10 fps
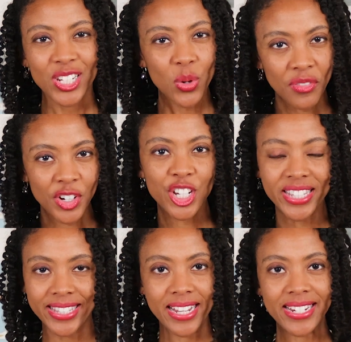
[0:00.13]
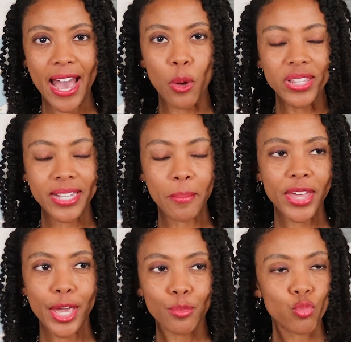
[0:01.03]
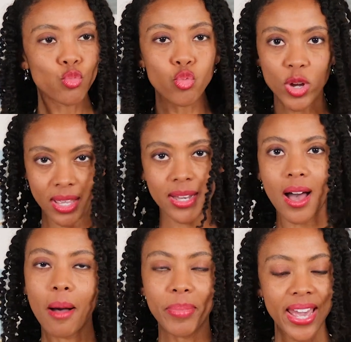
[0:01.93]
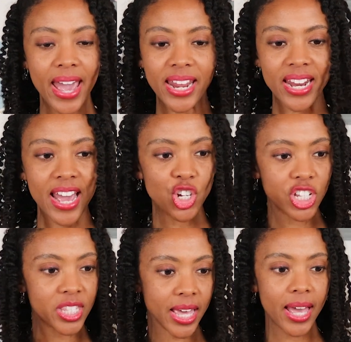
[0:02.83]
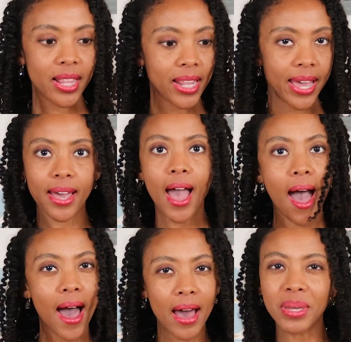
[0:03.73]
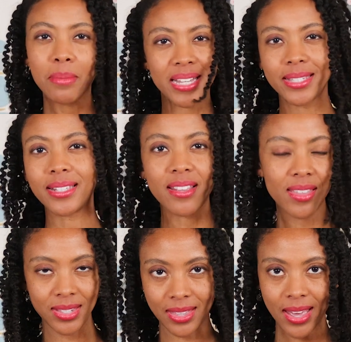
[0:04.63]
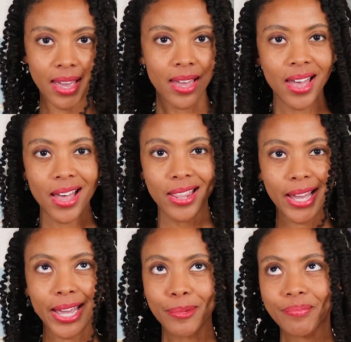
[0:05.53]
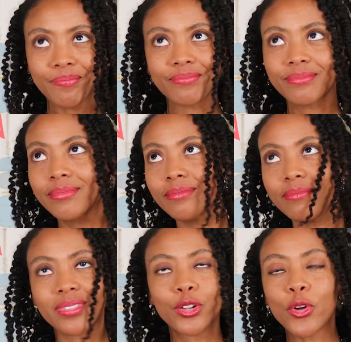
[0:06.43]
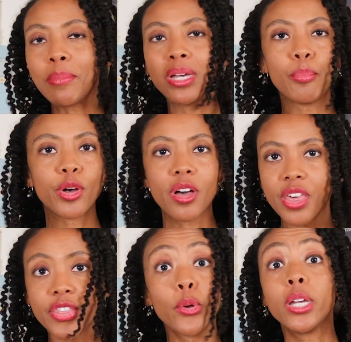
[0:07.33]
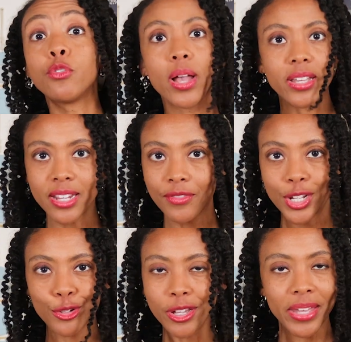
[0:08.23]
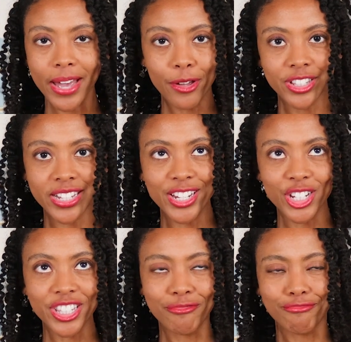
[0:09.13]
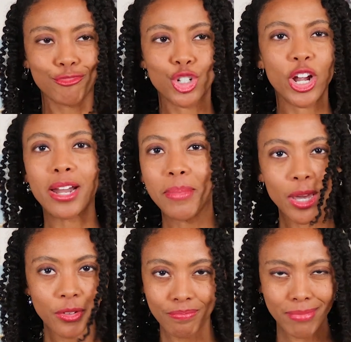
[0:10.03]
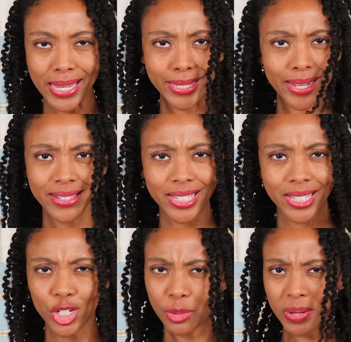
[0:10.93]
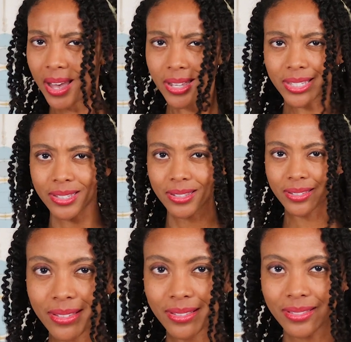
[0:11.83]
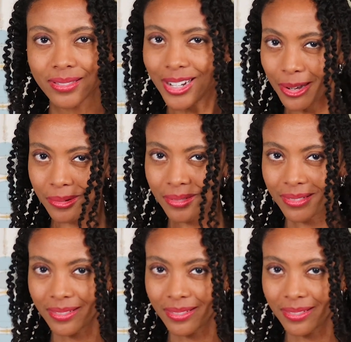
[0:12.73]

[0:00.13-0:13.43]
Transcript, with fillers: Do you ever just sit down with something really complicated and just think, like, I'm going to make sense of this thing? Like, grabbing a book on the theory of relativity or something else and just trying to make it make sense just because? No?